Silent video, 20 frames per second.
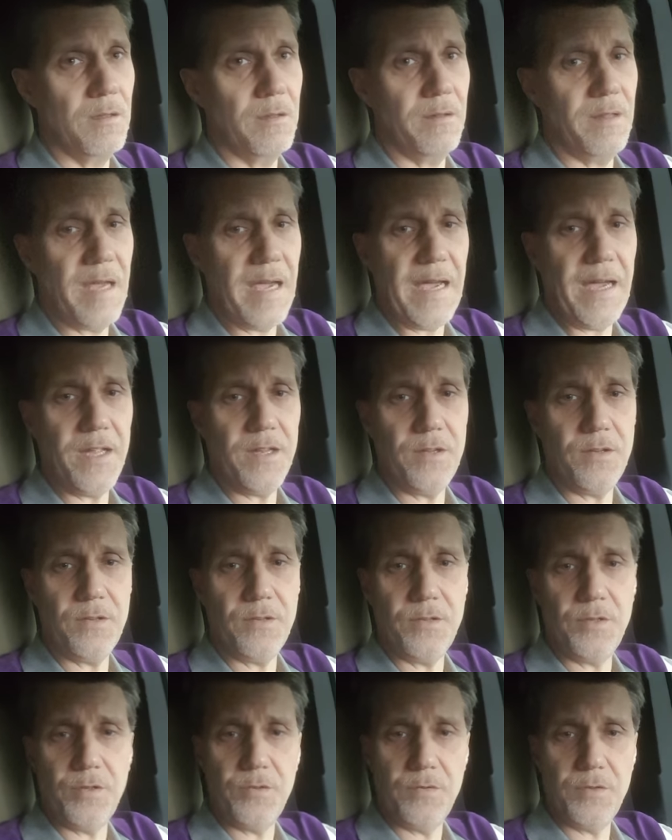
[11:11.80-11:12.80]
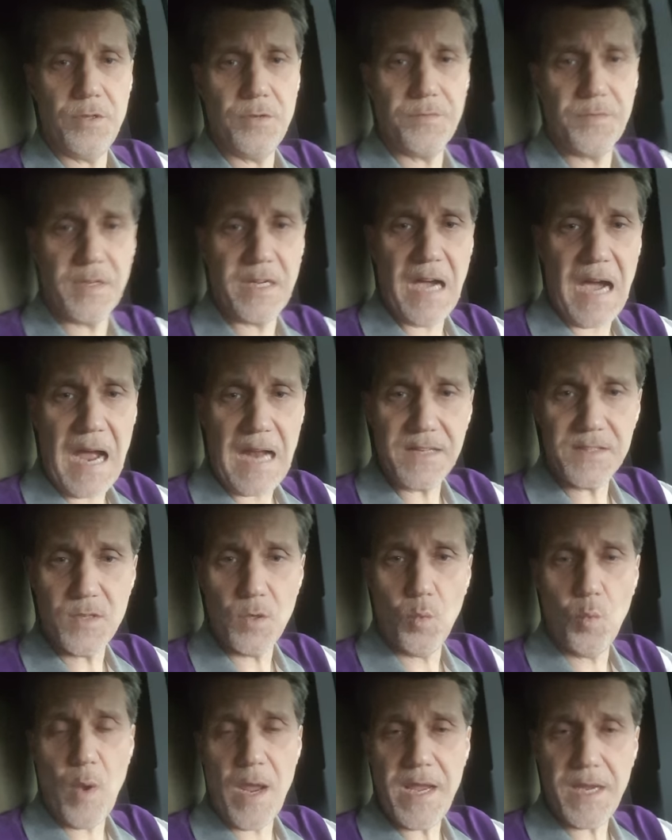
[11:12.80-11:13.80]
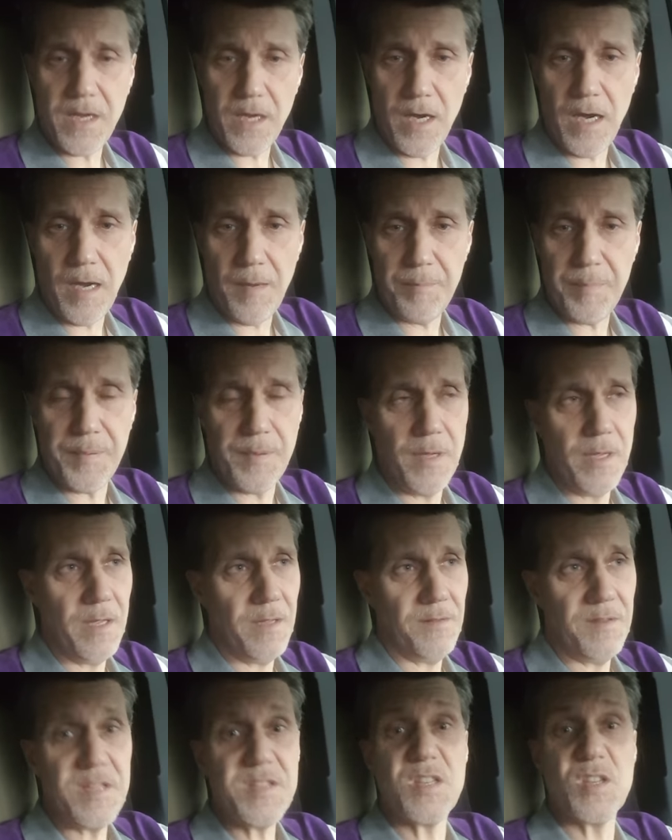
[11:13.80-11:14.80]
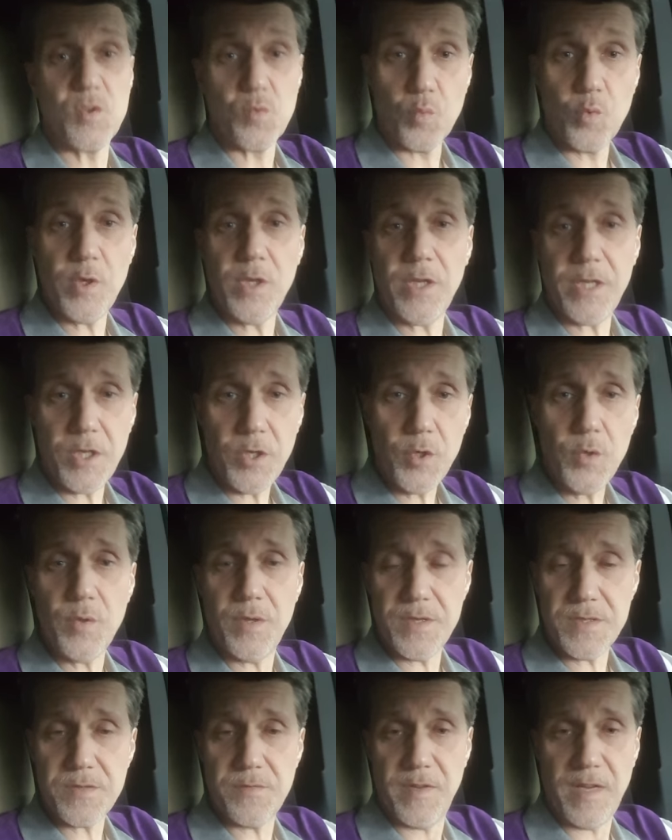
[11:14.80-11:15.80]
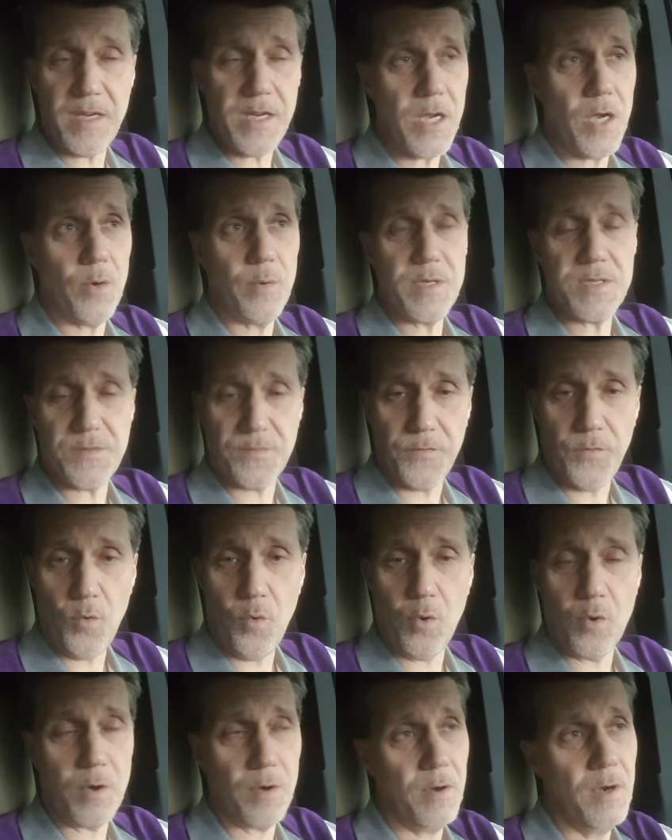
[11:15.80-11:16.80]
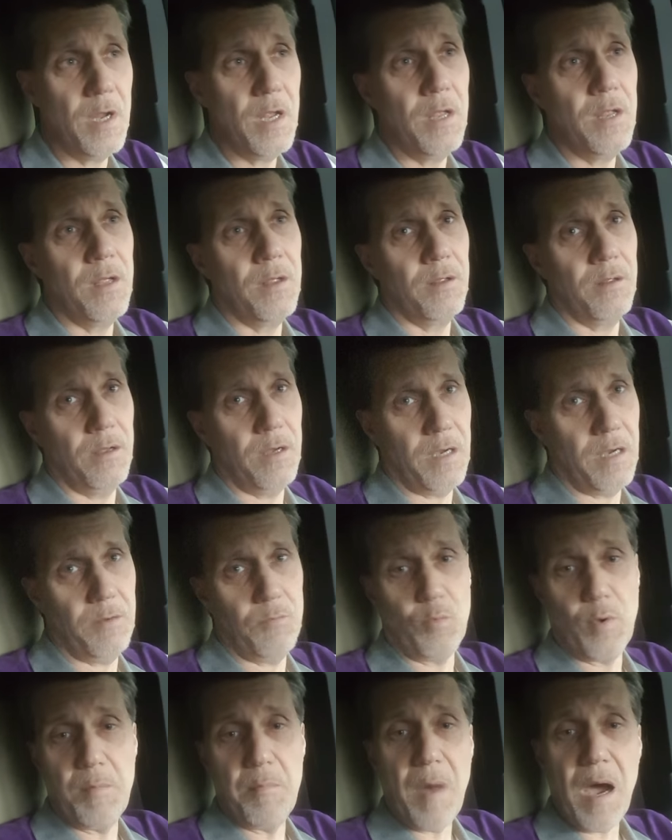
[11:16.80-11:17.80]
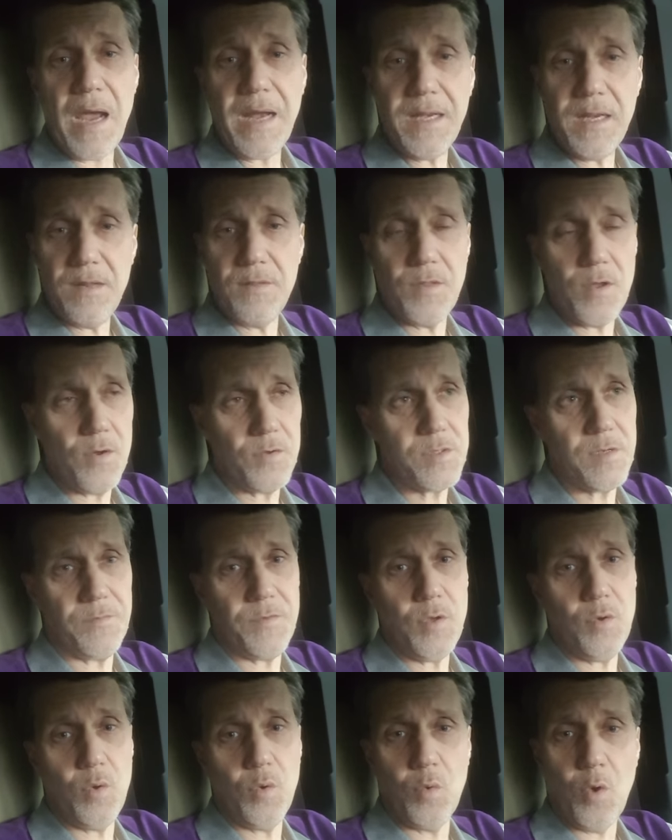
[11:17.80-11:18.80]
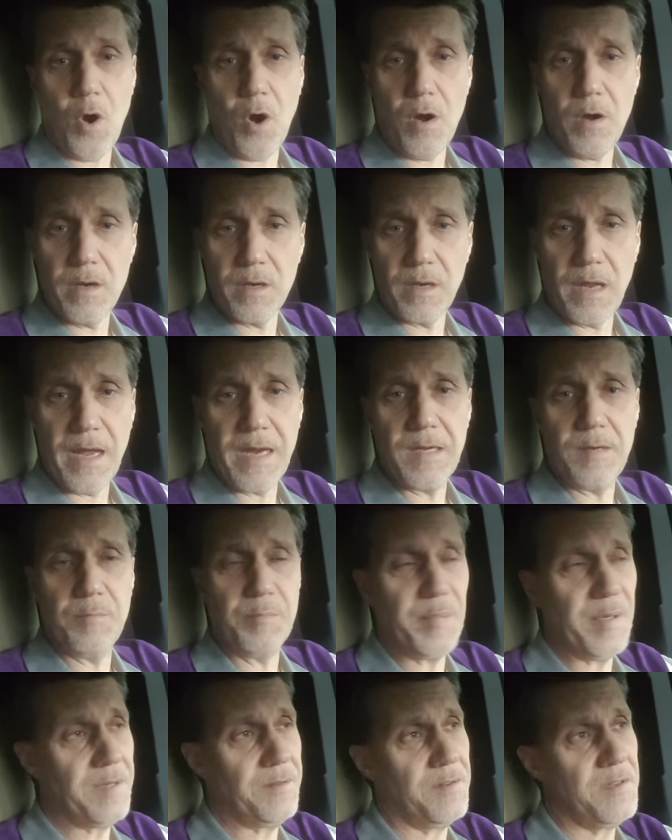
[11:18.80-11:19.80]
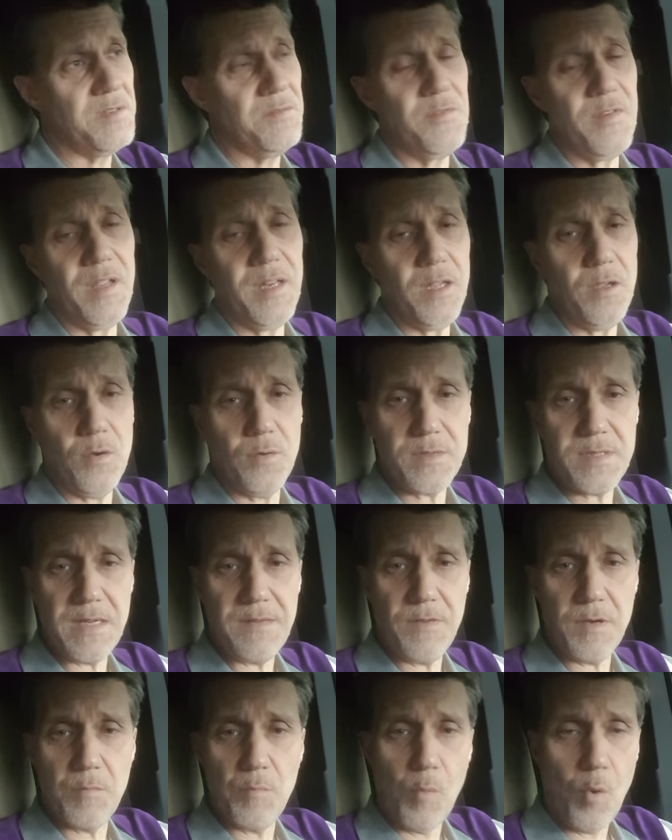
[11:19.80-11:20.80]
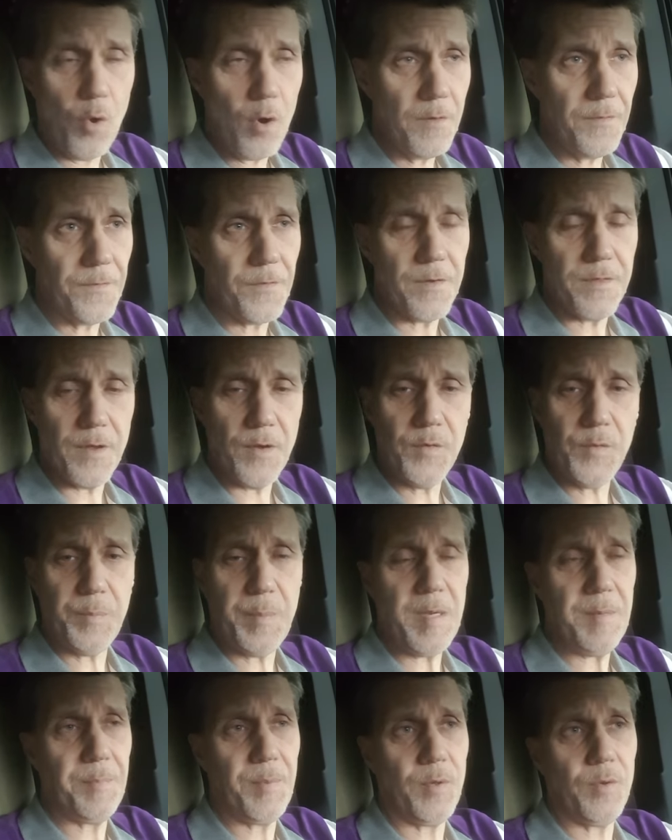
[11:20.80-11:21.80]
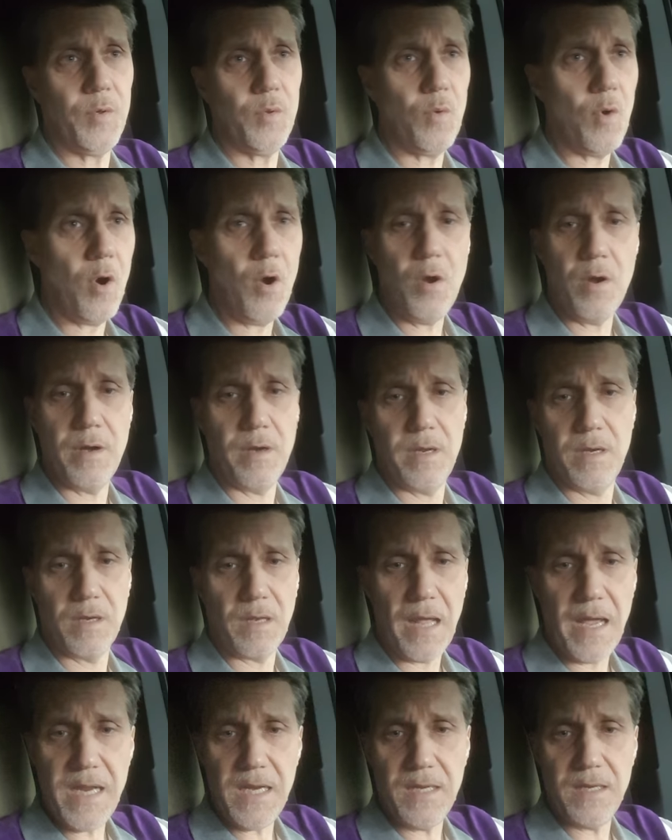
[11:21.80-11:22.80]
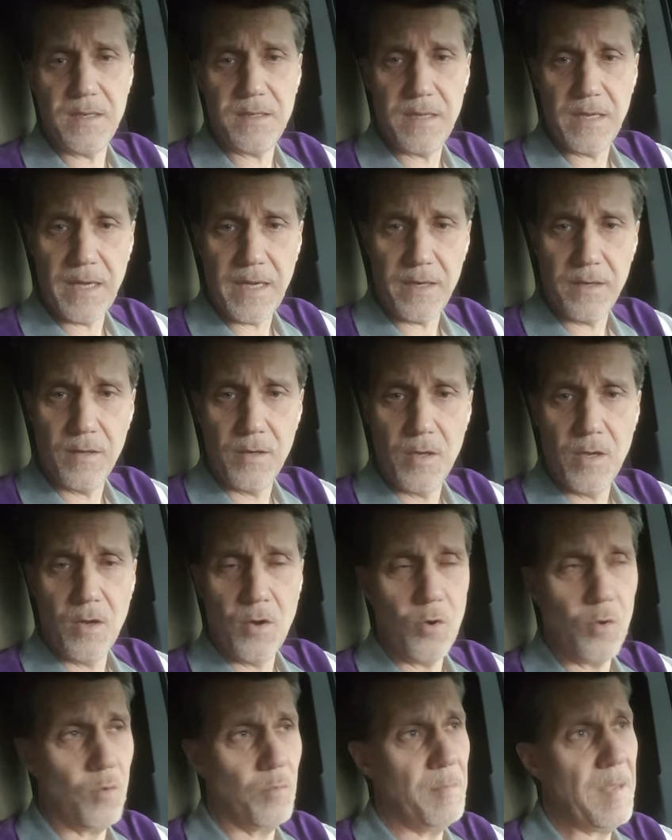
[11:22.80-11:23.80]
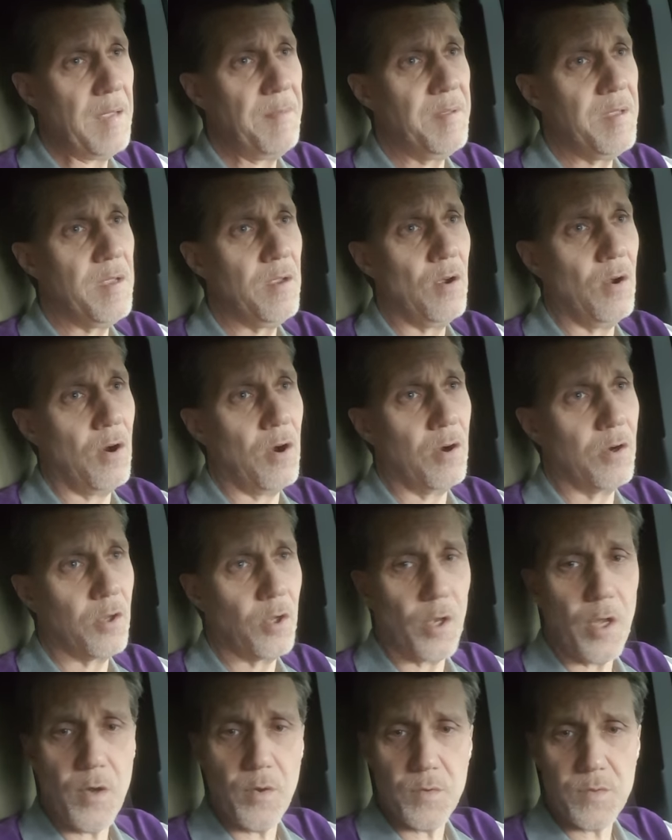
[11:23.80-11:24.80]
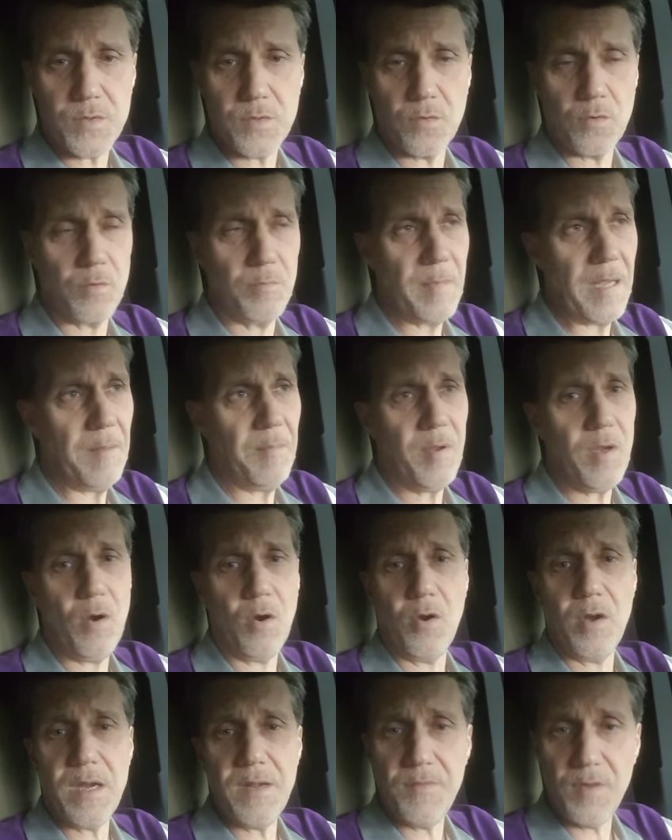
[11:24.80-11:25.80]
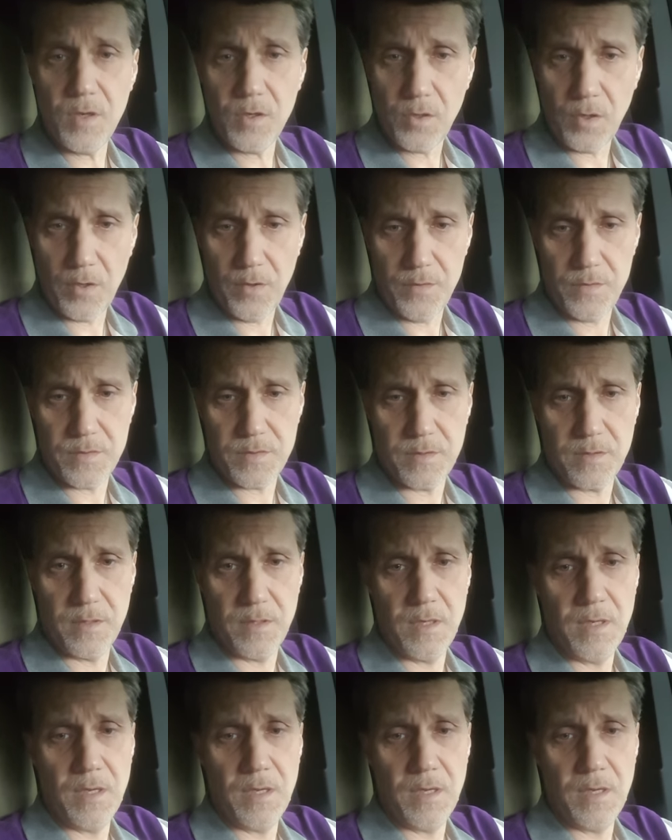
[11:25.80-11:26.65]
that you you've got to wake up and this is really who this video is for uh, reminding those of you who are enlightened but this video is even more for those people who aren't enlightened yet who maybe are close or maybe aren't even close